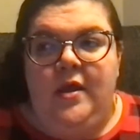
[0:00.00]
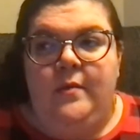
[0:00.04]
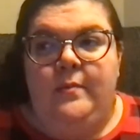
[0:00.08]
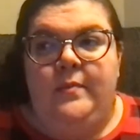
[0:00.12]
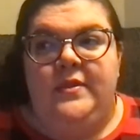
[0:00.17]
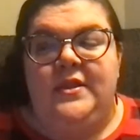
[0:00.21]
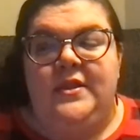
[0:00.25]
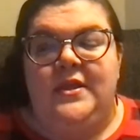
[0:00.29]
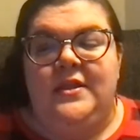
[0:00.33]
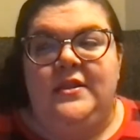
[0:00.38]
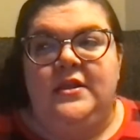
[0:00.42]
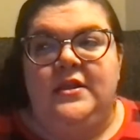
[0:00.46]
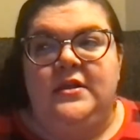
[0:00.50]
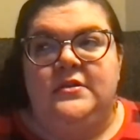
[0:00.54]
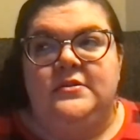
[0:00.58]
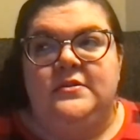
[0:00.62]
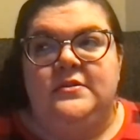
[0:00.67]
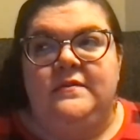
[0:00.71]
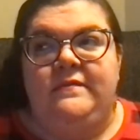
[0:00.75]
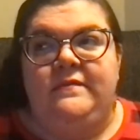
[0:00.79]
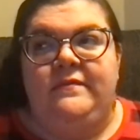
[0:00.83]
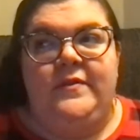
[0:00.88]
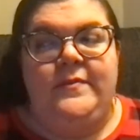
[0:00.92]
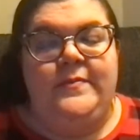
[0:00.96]
But then there's
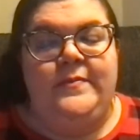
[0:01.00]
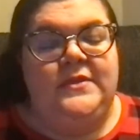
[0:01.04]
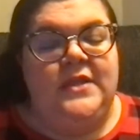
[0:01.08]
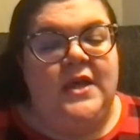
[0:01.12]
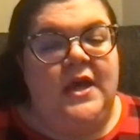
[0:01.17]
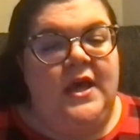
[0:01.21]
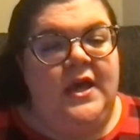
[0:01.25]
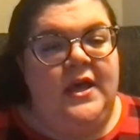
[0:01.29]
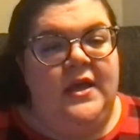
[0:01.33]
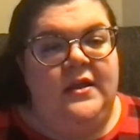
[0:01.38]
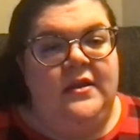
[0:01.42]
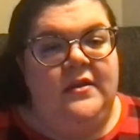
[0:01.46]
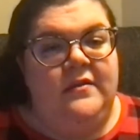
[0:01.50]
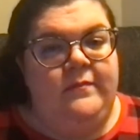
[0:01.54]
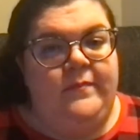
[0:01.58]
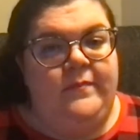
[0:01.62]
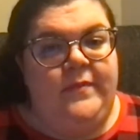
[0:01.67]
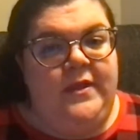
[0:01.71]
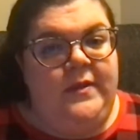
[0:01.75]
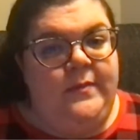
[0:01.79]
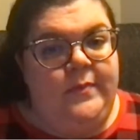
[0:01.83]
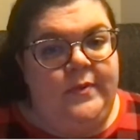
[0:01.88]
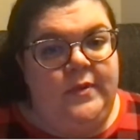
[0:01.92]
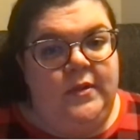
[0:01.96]
the flip side of
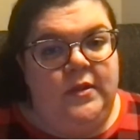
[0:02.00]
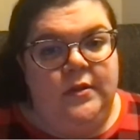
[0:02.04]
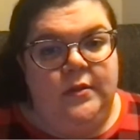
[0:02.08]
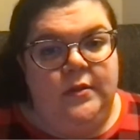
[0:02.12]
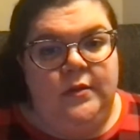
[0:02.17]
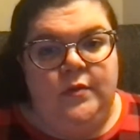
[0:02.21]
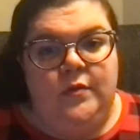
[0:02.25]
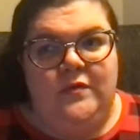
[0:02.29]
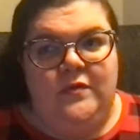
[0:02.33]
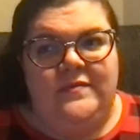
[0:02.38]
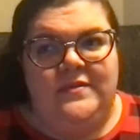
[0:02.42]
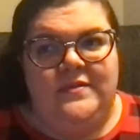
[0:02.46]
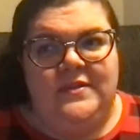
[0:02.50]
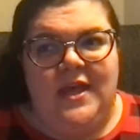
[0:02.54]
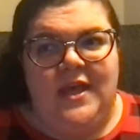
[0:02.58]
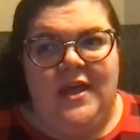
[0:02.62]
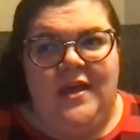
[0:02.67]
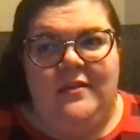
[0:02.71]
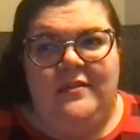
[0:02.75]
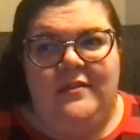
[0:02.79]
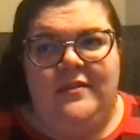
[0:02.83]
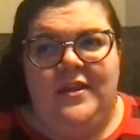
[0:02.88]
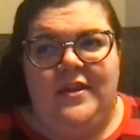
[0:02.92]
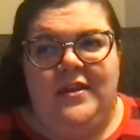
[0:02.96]
people who have
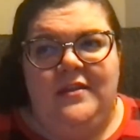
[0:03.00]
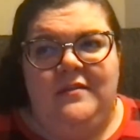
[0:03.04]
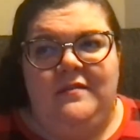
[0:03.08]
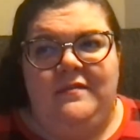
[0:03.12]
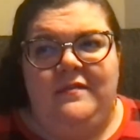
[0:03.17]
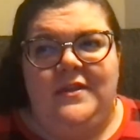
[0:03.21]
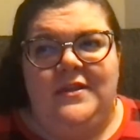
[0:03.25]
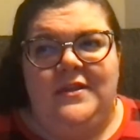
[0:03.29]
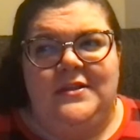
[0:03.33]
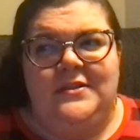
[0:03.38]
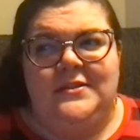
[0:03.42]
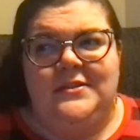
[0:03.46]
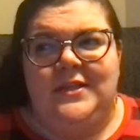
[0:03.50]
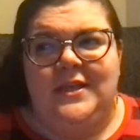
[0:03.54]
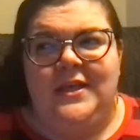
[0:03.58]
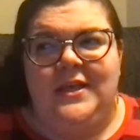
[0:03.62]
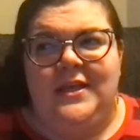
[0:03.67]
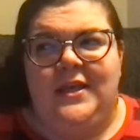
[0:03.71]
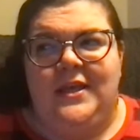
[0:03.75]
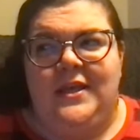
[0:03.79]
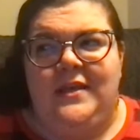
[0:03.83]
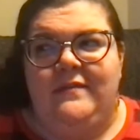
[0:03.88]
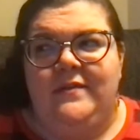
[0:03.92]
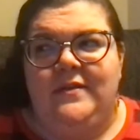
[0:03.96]
said that it feels
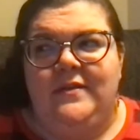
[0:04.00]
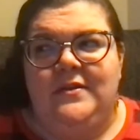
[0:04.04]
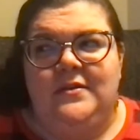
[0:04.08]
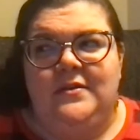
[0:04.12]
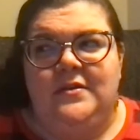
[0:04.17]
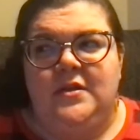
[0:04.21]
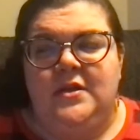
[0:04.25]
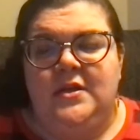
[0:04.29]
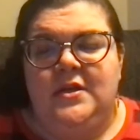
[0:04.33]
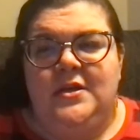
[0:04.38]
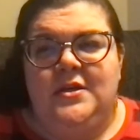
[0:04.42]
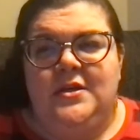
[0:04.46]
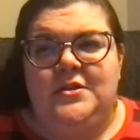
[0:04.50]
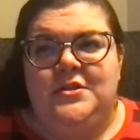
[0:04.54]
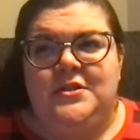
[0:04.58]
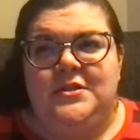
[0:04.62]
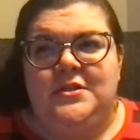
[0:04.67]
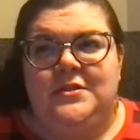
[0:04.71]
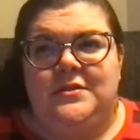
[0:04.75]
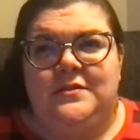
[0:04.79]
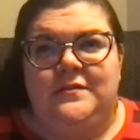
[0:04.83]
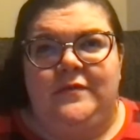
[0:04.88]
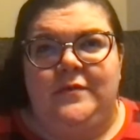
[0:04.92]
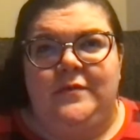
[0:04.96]
like, even
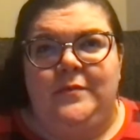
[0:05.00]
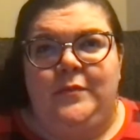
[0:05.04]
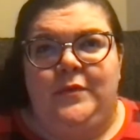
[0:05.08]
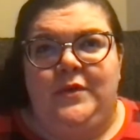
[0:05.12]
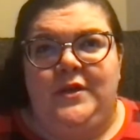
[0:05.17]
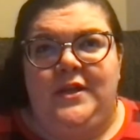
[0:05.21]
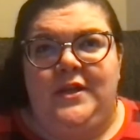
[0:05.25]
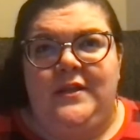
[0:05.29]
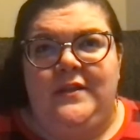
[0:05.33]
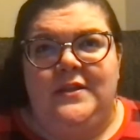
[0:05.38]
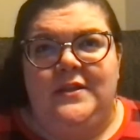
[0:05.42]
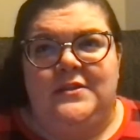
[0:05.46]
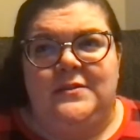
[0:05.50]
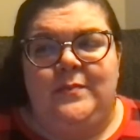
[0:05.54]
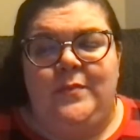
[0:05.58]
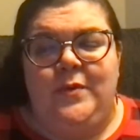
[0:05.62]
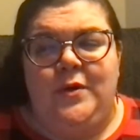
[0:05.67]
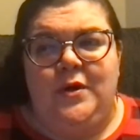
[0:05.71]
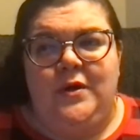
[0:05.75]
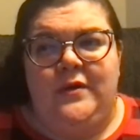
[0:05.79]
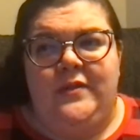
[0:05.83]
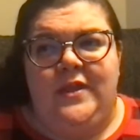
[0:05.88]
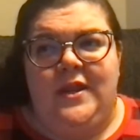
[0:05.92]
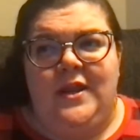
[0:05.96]
just from reading this
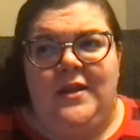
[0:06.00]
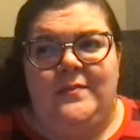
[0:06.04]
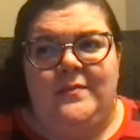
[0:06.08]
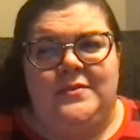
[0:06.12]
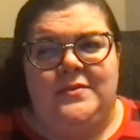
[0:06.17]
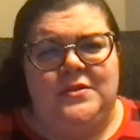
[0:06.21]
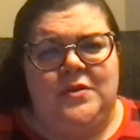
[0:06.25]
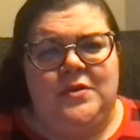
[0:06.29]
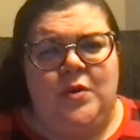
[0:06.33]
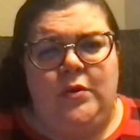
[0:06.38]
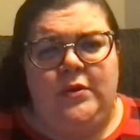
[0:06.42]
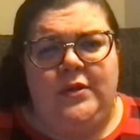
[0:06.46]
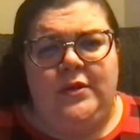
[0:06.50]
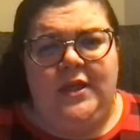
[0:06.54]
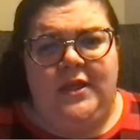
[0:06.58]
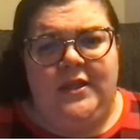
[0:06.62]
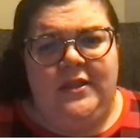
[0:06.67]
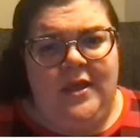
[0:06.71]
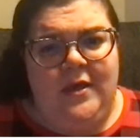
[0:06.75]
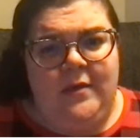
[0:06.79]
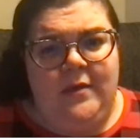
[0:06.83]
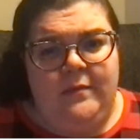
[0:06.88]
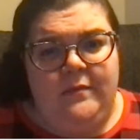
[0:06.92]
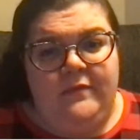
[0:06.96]
book, that I'm scolding
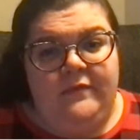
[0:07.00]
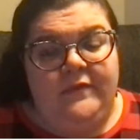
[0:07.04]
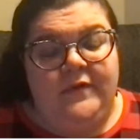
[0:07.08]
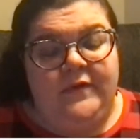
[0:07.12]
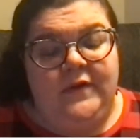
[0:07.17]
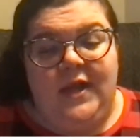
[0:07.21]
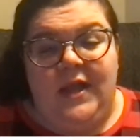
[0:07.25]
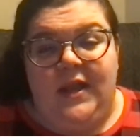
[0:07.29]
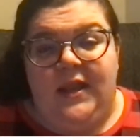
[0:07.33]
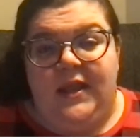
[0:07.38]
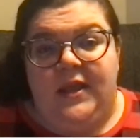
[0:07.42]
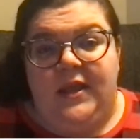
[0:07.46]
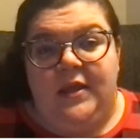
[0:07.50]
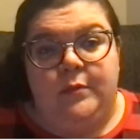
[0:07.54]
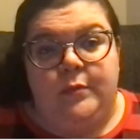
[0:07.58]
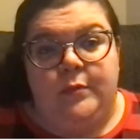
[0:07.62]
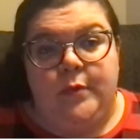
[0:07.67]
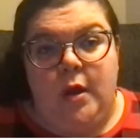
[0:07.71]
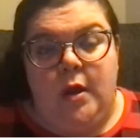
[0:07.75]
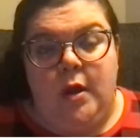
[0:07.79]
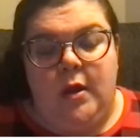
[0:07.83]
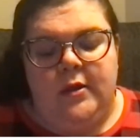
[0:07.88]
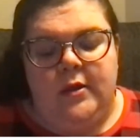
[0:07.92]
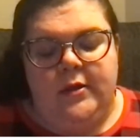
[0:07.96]
them for getting it
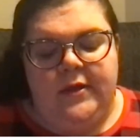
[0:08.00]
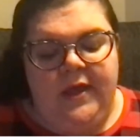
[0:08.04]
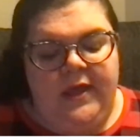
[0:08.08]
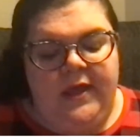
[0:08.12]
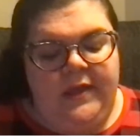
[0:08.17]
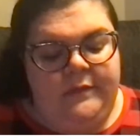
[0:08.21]
wrong.